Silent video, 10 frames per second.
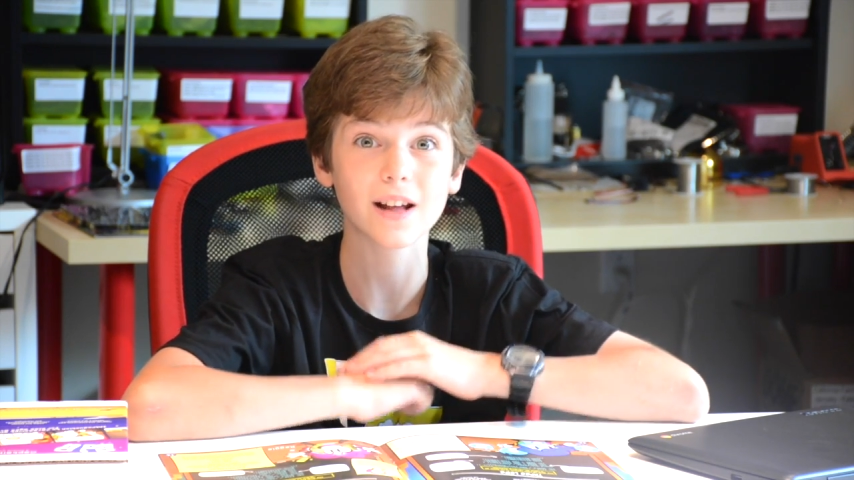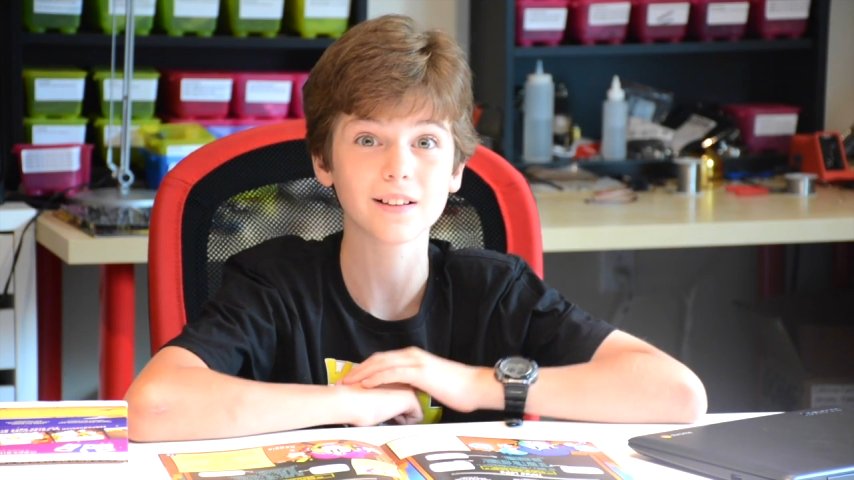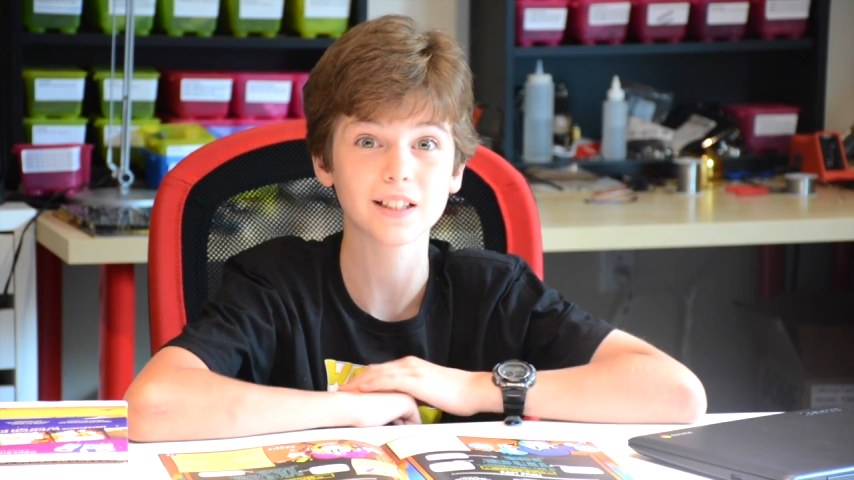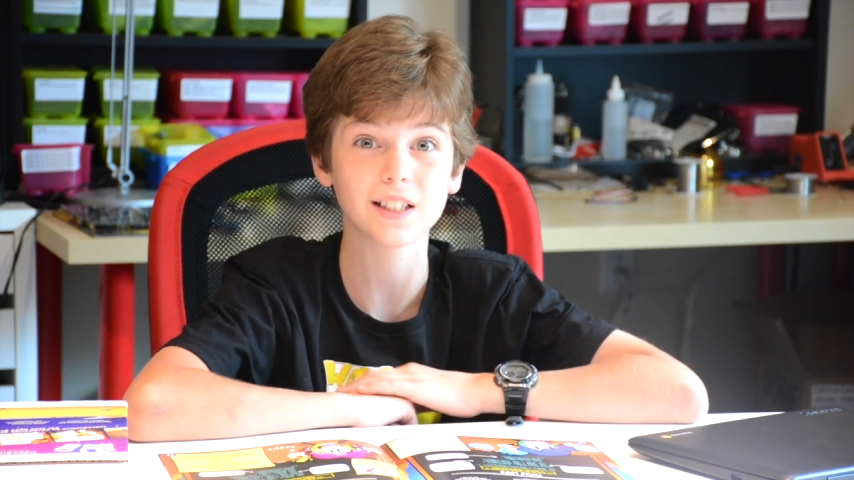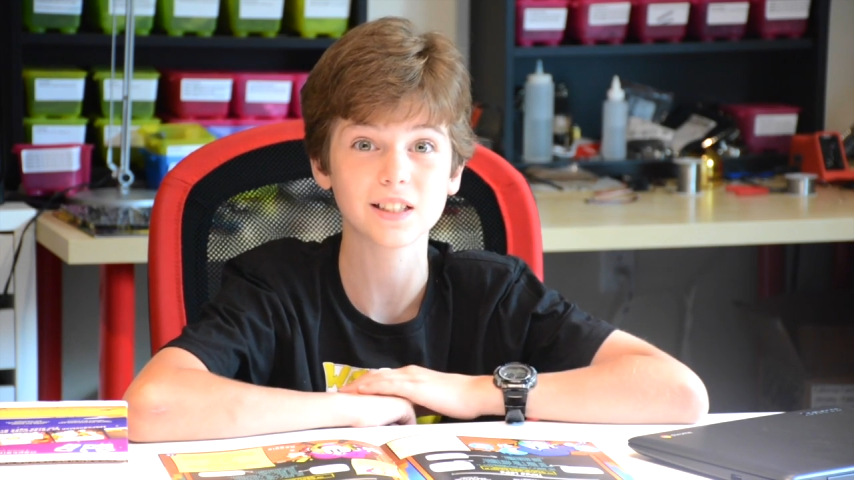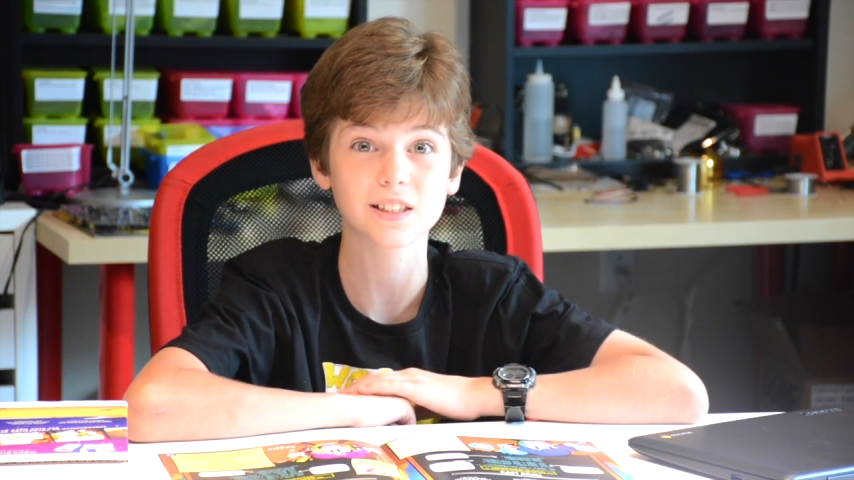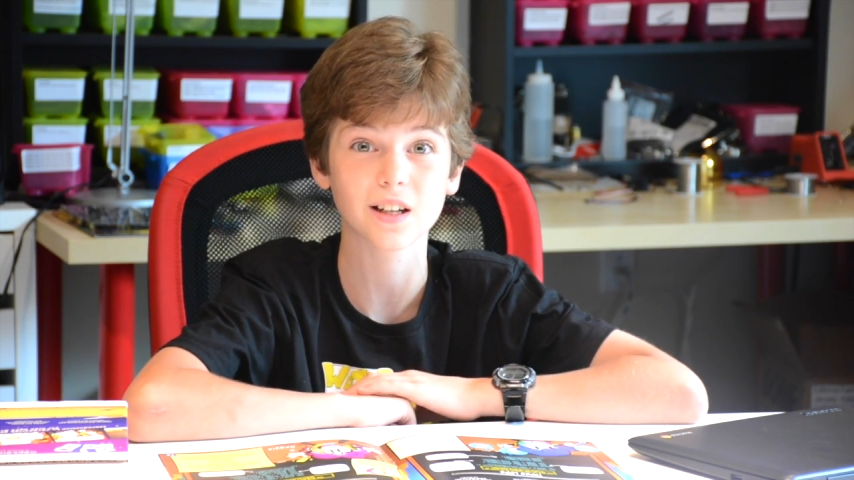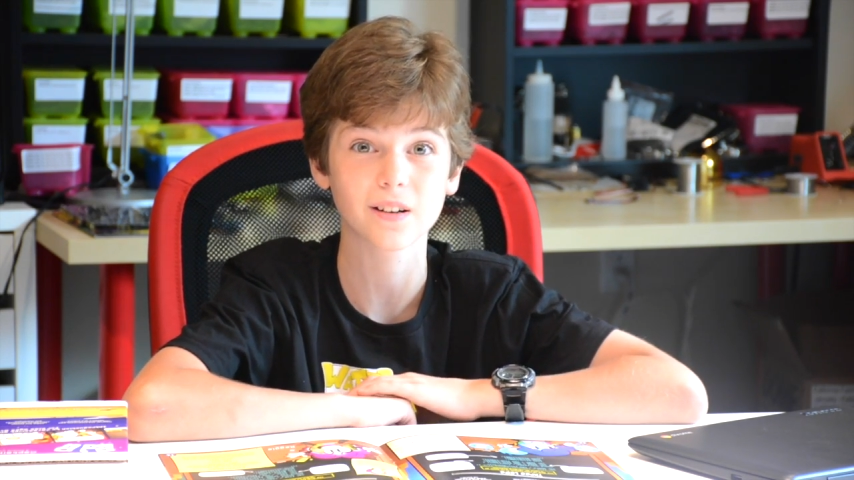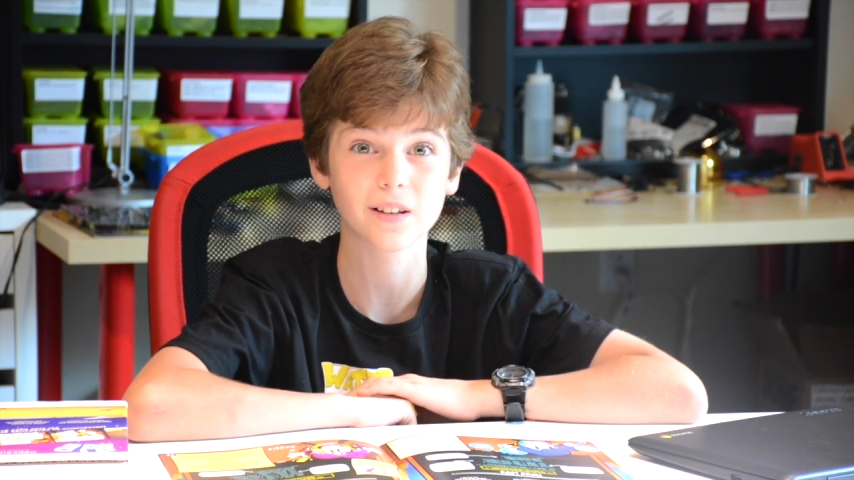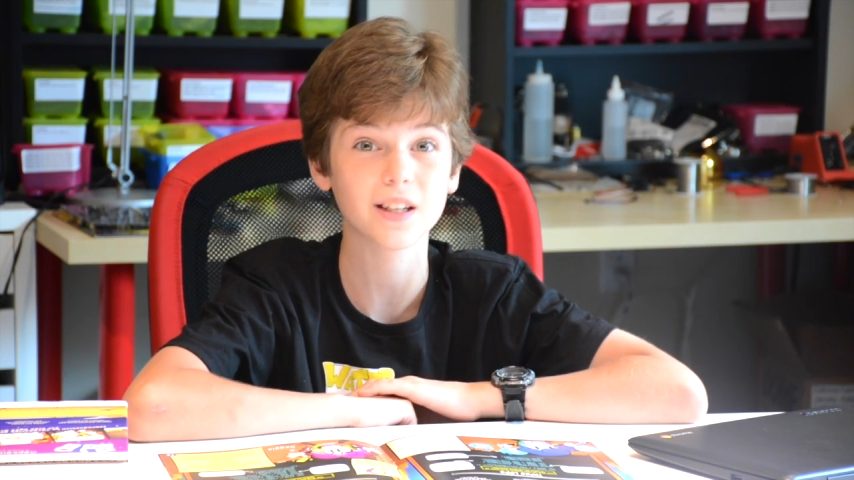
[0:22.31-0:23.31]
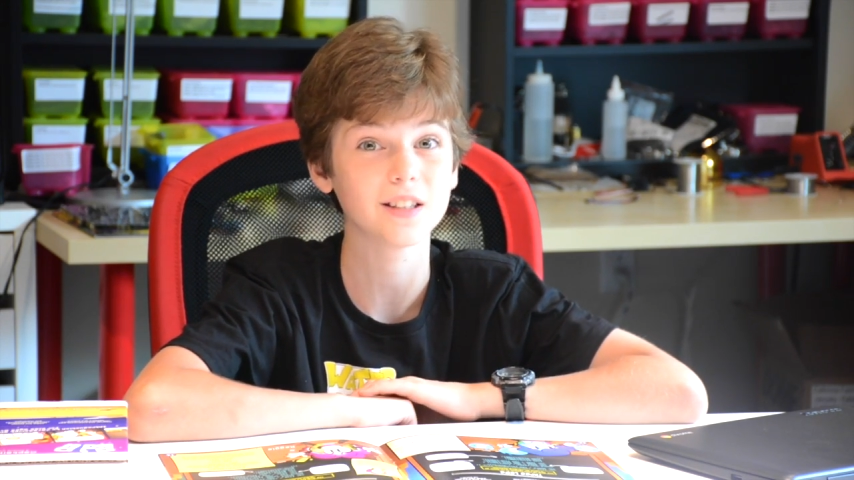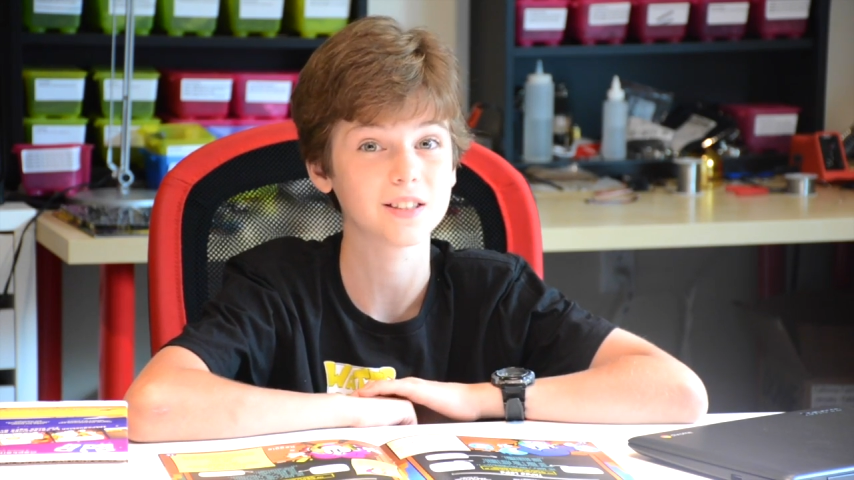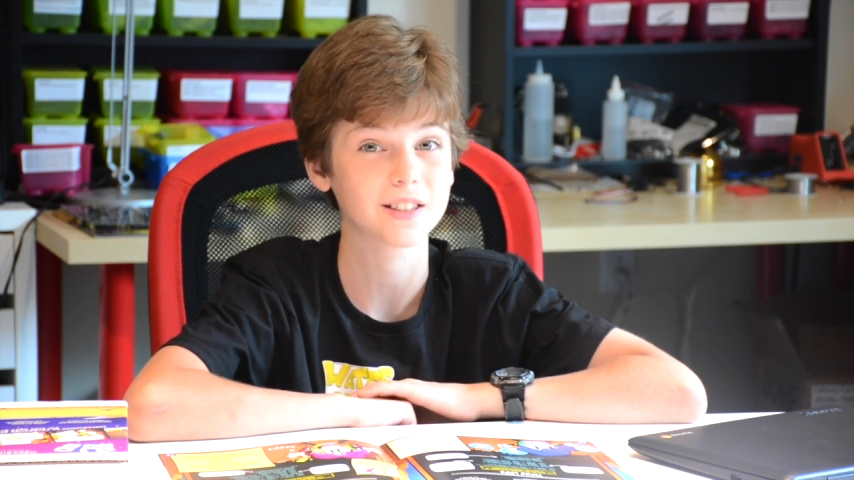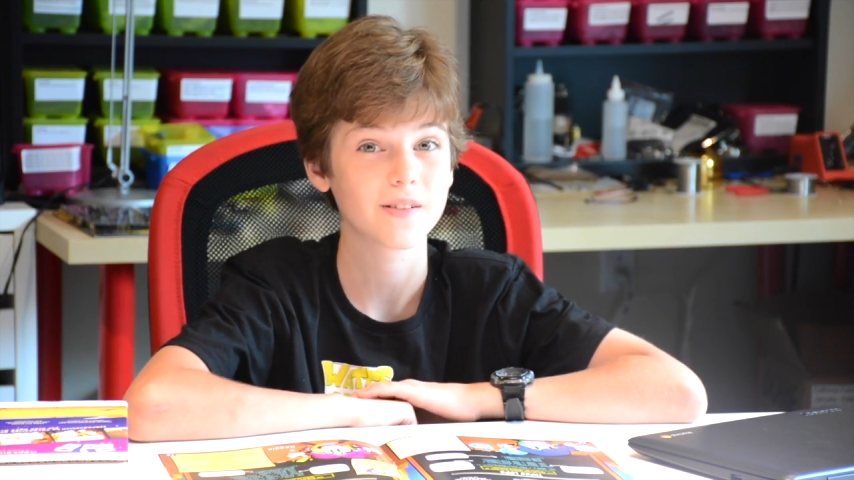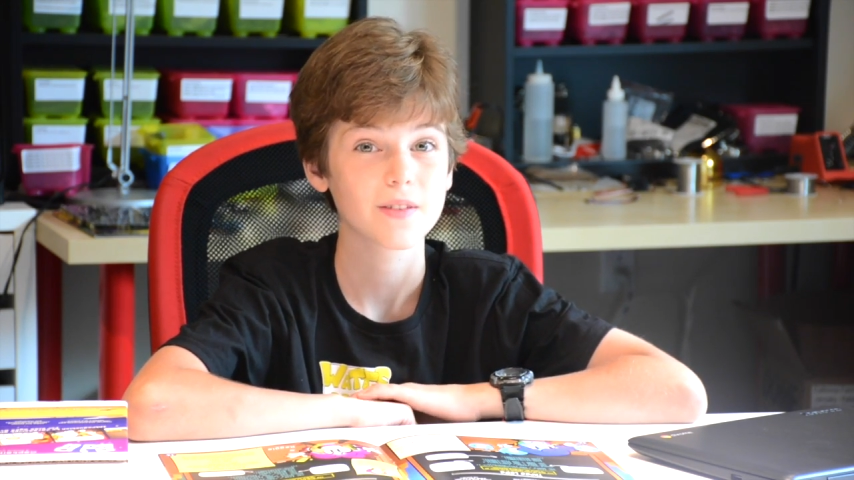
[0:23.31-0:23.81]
LEDs there is.